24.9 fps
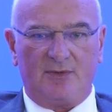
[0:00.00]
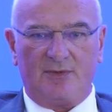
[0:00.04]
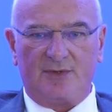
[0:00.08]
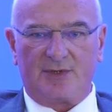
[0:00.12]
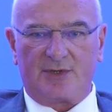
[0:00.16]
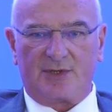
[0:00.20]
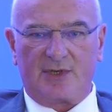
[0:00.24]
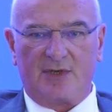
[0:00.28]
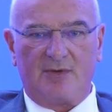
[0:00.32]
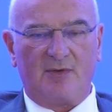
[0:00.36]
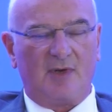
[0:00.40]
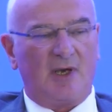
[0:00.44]

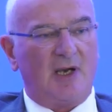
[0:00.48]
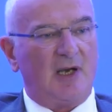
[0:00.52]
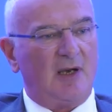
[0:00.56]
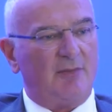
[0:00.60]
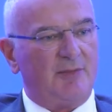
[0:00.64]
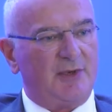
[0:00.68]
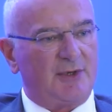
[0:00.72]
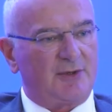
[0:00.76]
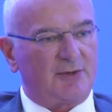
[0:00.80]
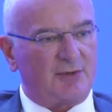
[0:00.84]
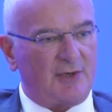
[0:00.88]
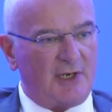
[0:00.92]
also
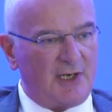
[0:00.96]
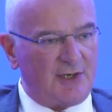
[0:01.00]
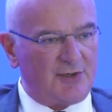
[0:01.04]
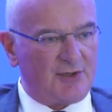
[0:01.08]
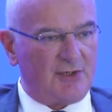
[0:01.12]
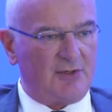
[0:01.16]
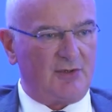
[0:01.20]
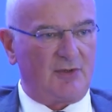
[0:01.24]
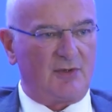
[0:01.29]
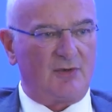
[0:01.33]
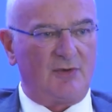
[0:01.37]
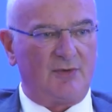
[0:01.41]

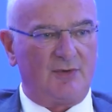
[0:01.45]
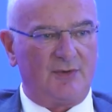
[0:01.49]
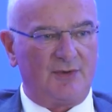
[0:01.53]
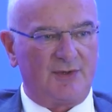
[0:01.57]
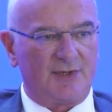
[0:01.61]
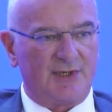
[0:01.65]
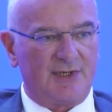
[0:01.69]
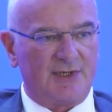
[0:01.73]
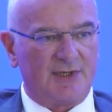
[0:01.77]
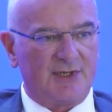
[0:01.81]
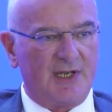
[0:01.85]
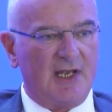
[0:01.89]
arbitration
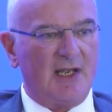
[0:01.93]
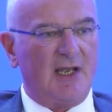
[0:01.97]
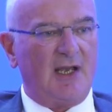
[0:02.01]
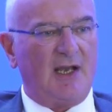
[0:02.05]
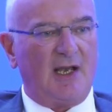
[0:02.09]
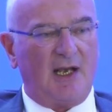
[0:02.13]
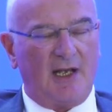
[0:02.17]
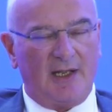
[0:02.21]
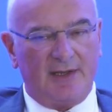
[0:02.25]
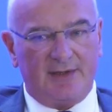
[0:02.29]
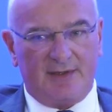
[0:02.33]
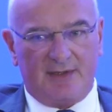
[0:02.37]
clauses
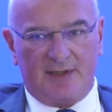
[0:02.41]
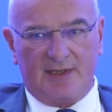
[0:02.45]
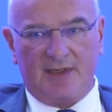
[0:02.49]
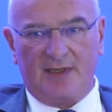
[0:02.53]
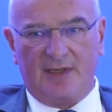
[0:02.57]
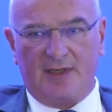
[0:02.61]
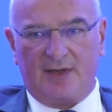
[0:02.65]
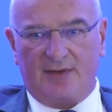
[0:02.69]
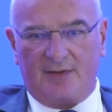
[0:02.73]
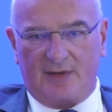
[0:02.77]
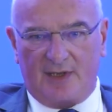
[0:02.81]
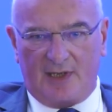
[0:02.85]

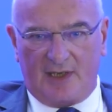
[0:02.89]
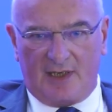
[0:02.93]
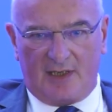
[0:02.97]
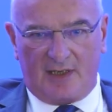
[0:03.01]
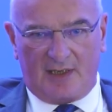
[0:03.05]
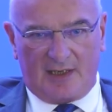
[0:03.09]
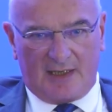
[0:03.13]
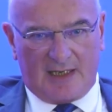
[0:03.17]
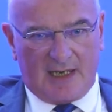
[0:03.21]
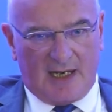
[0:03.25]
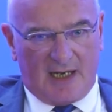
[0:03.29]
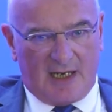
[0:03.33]
under the
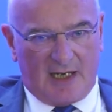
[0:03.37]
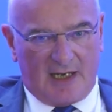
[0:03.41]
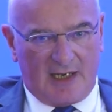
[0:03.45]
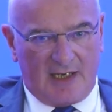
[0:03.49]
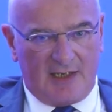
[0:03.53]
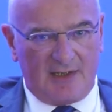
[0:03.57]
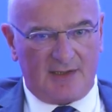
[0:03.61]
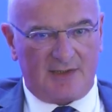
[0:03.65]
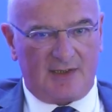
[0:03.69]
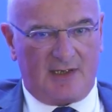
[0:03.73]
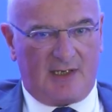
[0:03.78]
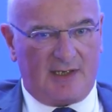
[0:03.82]

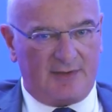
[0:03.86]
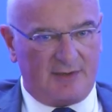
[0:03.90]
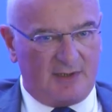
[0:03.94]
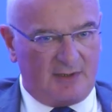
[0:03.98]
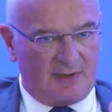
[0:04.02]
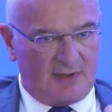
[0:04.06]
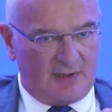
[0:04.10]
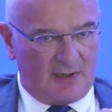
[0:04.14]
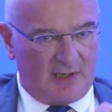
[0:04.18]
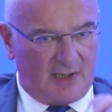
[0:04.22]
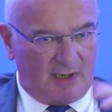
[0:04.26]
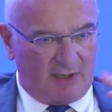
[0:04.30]
guise,
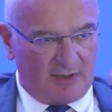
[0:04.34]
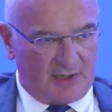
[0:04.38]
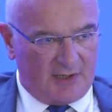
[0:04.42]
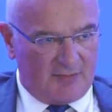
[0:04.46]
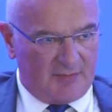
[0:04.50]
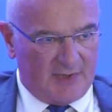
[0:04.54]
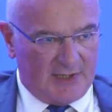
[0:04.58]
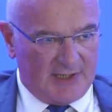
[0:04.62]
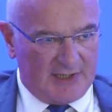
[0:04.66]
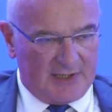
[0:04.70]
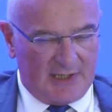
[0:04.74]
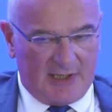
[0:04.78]
under the
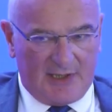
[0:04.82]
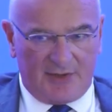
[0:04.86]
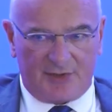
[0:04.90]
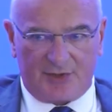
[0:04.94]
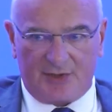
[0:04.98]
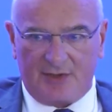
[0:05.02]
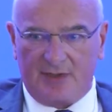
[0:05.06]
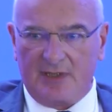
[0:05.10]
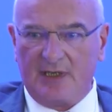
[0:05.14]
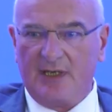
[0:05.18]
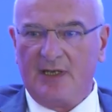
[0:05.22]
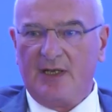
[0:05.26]

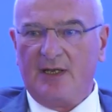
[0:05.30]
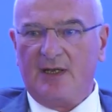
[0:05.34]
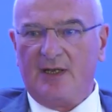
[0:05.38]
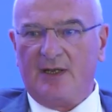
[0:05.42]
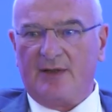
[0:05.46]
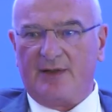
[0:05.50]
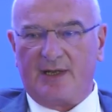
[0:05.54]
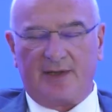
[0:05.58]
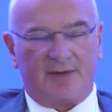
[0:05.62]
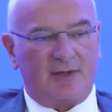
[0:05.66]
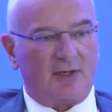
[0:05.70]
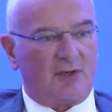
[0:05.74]
argumentation
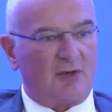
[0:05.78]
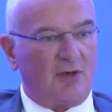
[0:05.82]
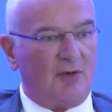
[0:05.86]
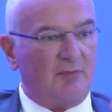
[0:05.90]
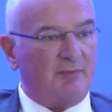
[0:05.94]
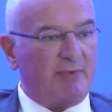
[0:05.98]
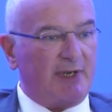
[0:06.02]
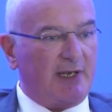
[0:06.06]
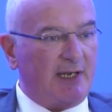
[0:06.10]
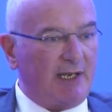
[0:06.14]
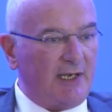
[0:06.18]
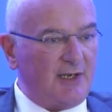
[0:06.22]
that the
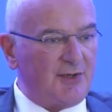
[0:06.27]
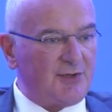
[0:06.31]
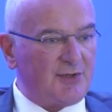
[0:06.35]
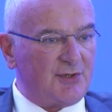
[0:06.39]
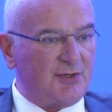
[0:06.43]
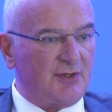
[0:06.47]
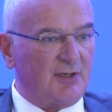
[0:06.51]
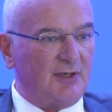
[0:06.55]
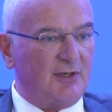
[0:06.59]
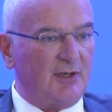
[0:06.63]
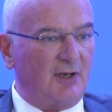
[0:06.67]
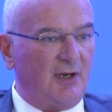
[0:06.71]

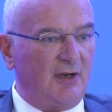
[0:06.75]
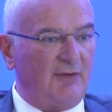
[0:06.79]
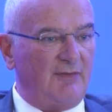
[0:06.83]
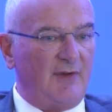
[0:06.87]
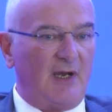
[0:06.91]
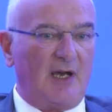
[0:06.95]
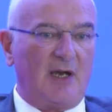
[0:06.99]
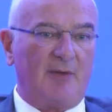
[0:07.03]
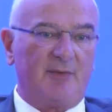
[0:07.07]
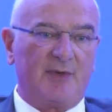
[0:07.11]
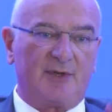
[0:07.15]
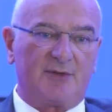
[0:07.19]
combination of
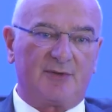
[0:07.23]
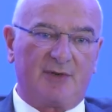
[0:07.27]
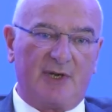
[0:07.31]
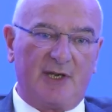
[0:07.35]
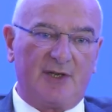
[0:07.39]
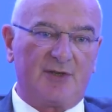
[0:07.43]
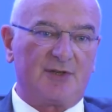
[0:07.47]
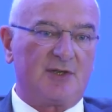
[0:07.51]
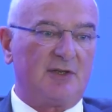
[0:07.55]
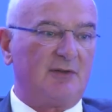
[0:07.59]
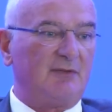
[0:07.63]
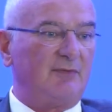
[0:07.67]

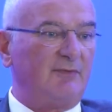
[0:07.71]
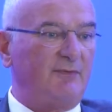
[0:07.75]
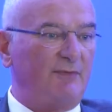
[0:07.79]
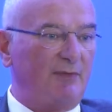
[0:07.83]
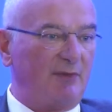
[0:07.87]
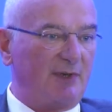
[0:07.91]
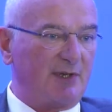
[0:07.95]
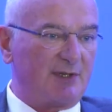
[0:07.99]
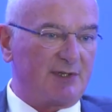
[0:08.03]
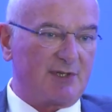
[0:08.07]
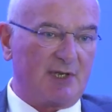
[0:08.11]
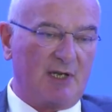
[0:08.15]
arbitration,
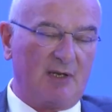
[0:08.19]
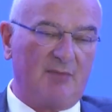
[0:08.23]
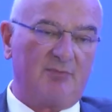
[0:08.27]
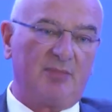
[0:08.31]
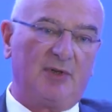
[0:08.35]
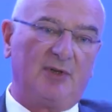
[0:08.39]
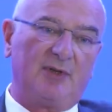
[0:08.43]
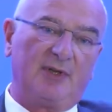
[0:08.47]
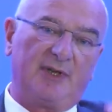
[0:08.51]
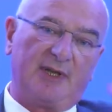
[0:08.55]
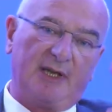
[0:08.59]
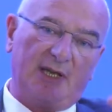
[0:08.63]
for
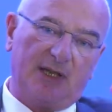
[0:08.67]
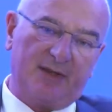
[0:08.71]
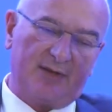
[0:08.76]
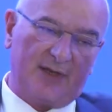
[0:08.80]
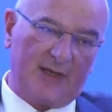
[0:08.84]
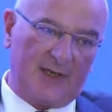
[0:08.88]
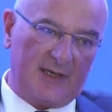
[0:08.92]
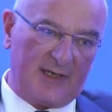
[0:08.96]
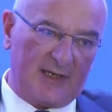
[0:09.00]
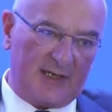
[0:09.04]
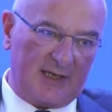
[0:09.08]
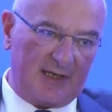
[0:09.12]
example, in
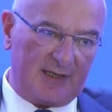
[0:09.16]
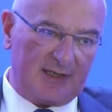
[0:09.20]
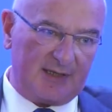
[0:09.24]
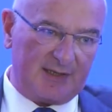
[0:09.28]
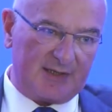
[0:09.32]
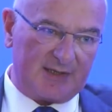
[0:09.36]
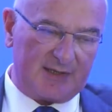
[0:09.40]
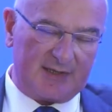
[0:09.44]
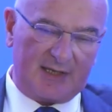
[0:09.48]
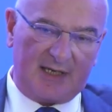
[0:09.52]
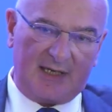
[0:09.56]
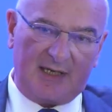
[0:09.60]
the
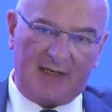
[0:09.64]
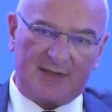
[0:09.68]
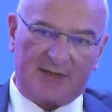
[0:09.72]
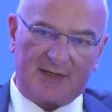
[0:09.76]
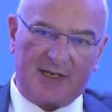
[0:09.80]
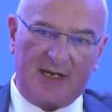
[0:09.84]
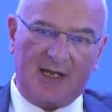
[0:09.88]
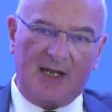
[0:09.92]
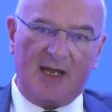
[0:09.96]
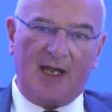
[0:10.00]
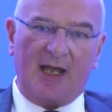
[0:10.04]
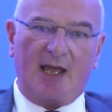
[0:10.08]
United
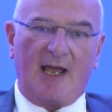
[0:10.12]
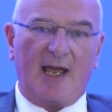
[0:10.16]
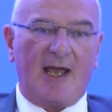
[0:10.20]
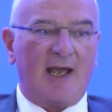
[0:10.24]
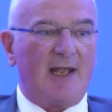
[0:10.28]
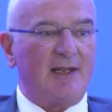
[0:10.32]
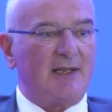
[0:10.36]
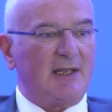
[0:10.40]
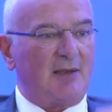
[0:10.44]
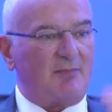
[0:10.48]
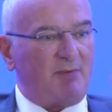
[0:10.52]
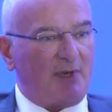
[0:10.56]
States
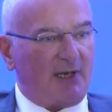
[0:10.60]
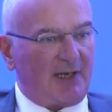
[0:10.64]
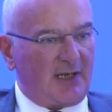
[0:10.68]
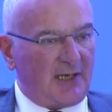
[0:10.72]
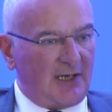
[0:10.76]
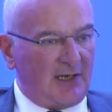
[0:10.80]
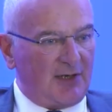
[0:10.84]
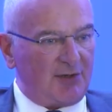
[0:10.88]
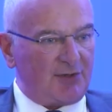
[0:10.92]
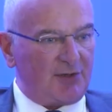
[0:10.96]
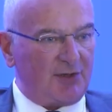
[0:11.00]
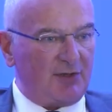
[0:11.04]
and
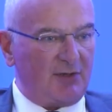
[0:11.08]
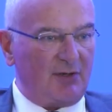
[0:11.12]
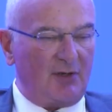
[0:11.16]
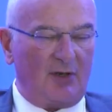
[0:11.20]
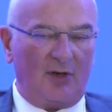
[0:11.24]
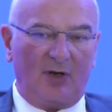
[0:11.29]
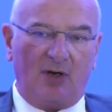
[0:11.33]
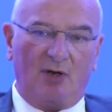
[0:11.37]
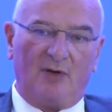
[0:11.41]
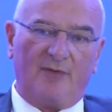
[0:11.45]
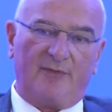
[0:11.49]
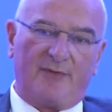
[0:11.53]
application
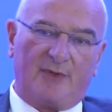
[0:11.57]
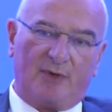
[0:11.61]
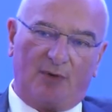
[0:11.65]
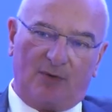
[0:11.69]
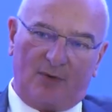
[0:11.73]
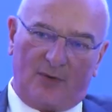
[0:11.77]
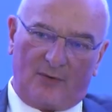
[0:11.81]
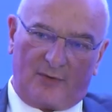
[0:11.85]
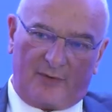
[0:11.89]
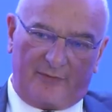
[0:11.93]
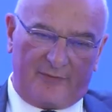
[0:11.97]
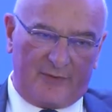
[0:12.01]
of the
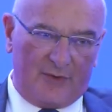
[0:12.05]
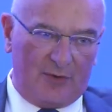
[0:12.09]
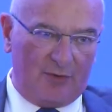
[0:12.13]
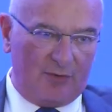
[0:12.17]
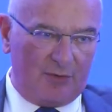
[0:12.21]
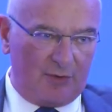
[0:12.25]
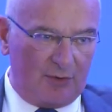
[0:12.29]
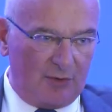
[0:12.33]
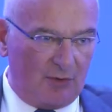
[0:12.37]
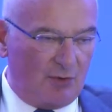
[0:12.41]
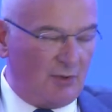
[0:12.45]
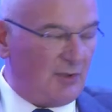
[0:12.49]
law of New
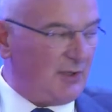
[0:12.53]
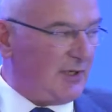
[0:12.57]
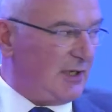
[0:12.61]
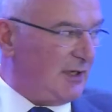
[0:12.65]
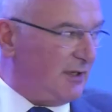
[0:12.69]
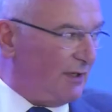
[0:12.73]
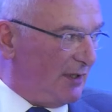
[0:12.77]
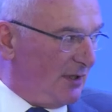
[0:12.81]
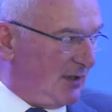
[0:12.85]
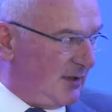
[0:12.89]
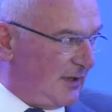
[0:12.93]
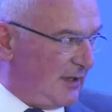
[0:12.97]
York,
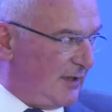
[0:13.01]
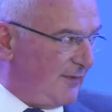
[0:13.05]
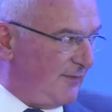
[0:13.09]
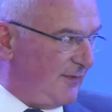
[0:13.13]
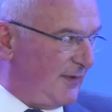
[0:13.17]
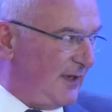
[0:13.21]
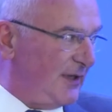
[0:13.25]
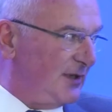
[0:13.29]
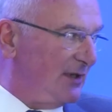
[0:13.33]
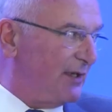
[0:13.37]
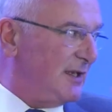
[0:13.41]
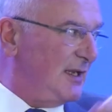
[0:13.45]
and our
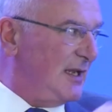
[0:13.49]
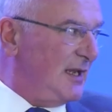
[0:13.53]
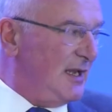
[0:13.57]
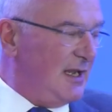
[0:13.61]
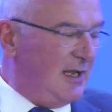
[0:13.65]
friend